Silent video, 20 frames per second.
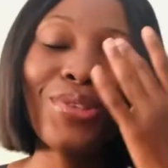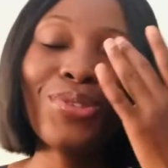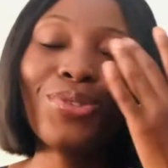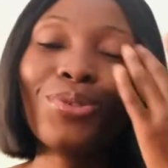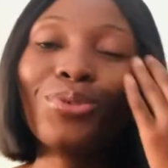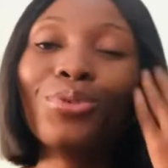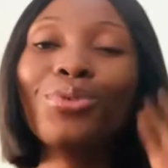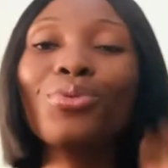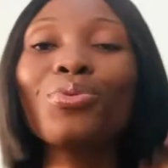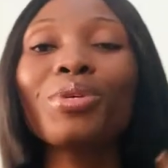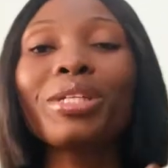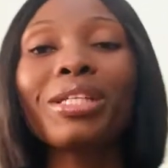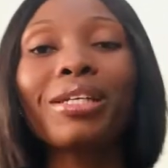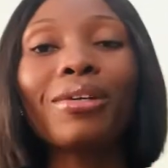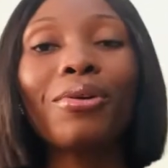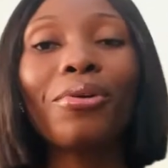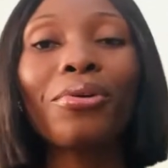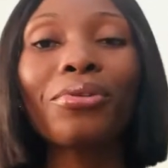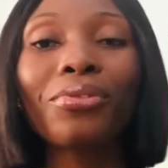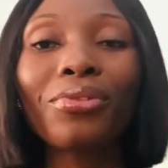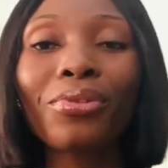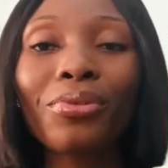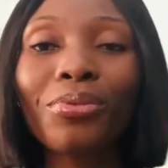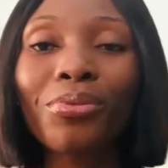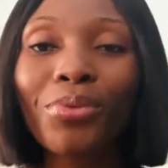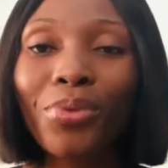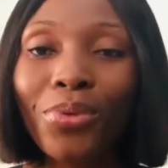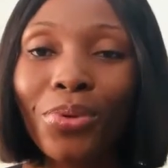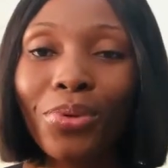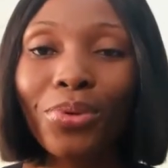Todowede on the
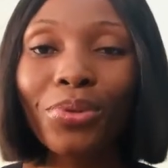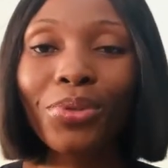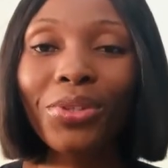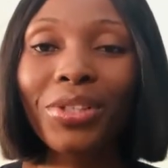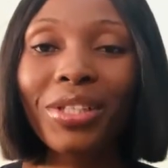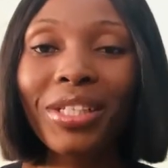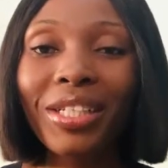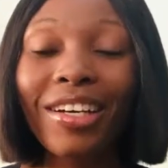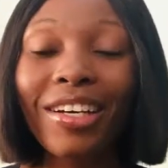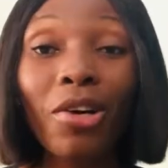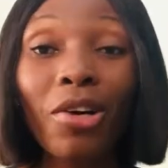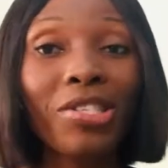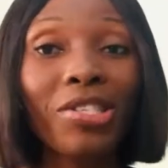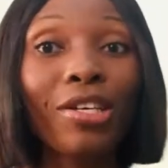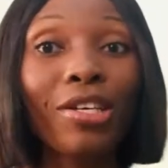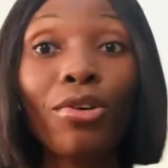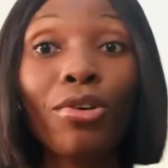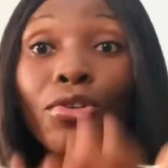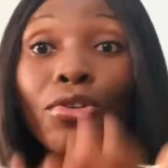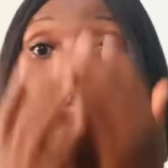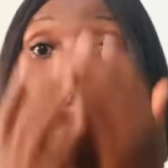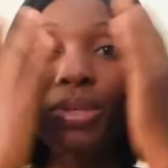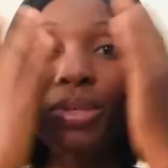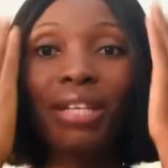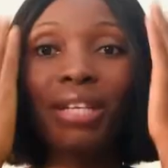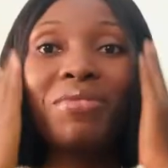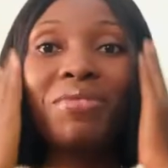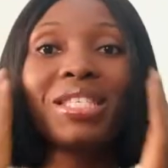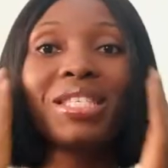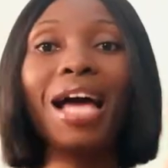road, because he couldn't
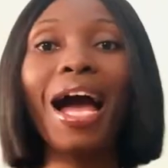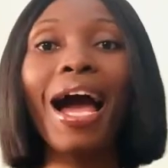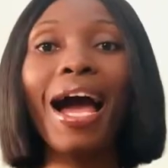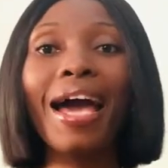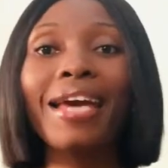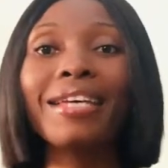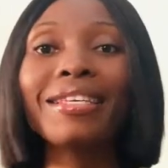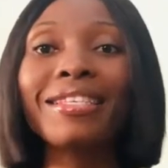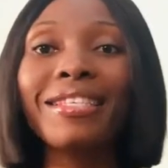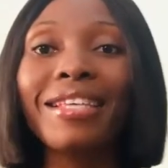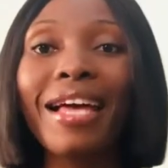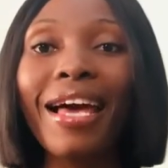believe his eyes.